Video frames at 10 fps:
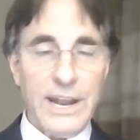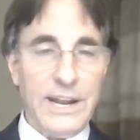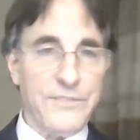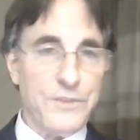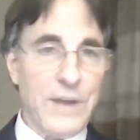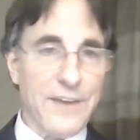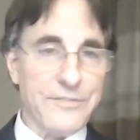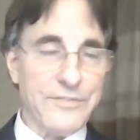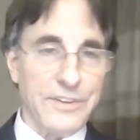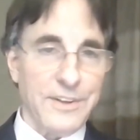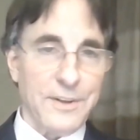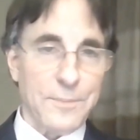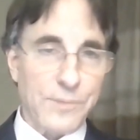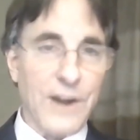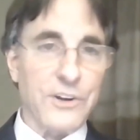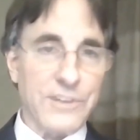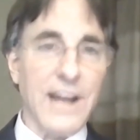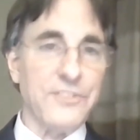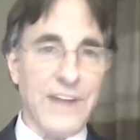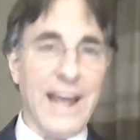And if you have
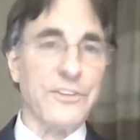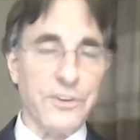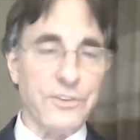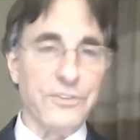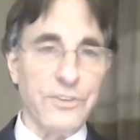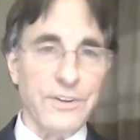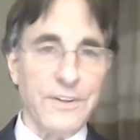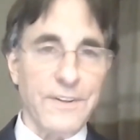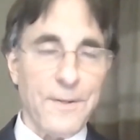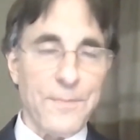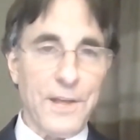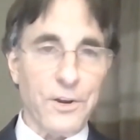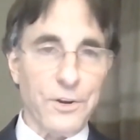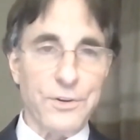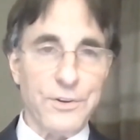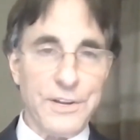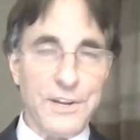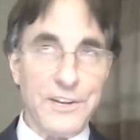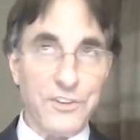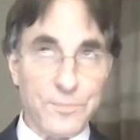prioritized actions that are
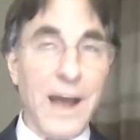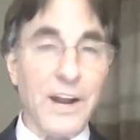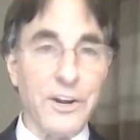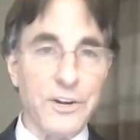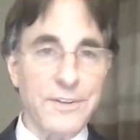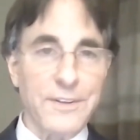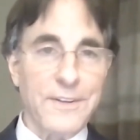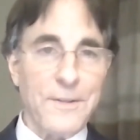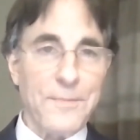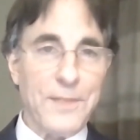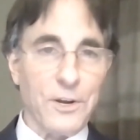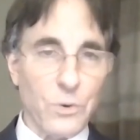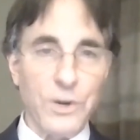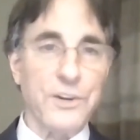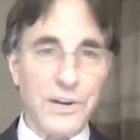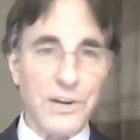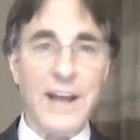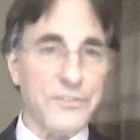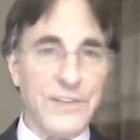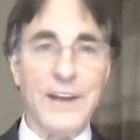inspired, that are according to your
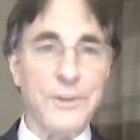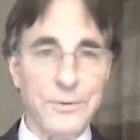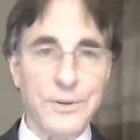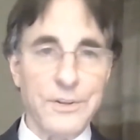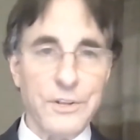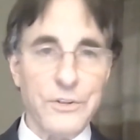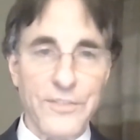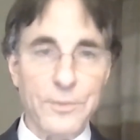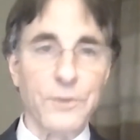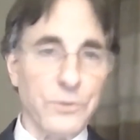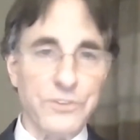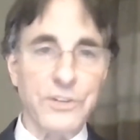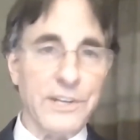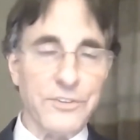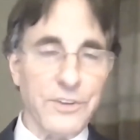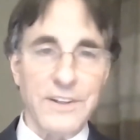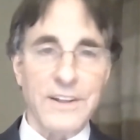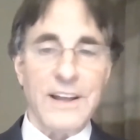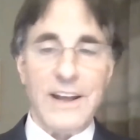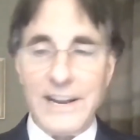highest value, you have the most resilience.
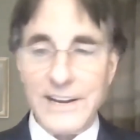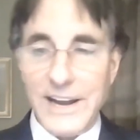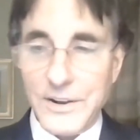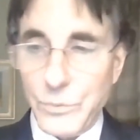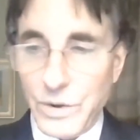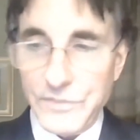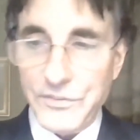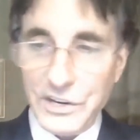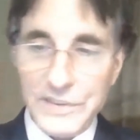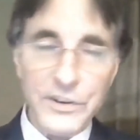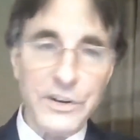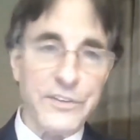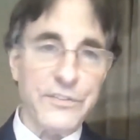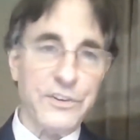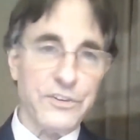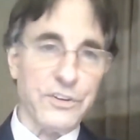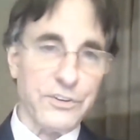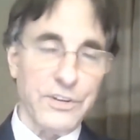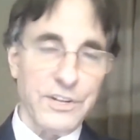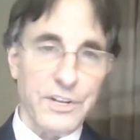I, I one very, very
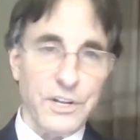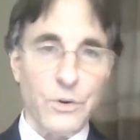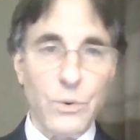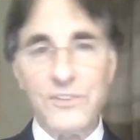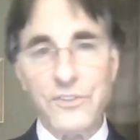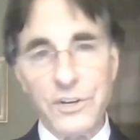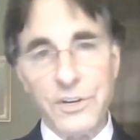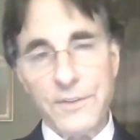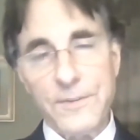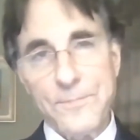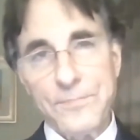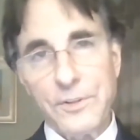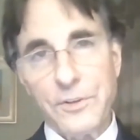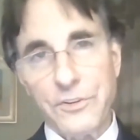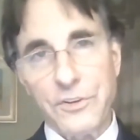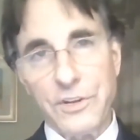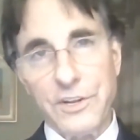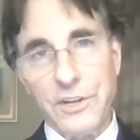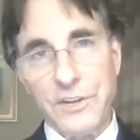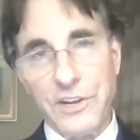efficient question, because
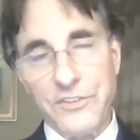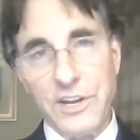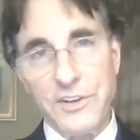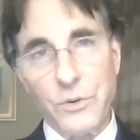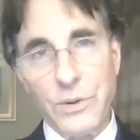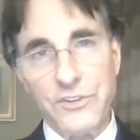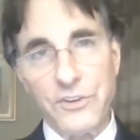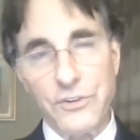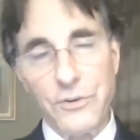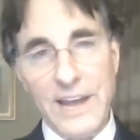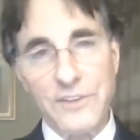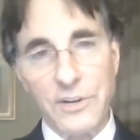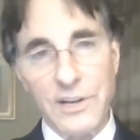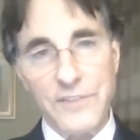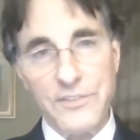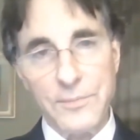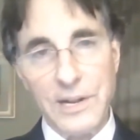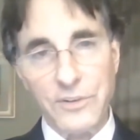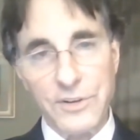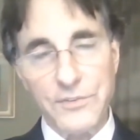uh, as I said, the questions you ask in life
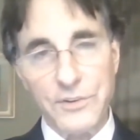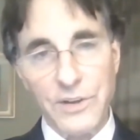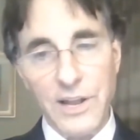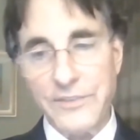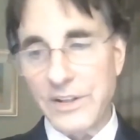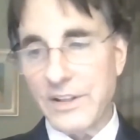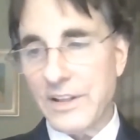makes a difference in life.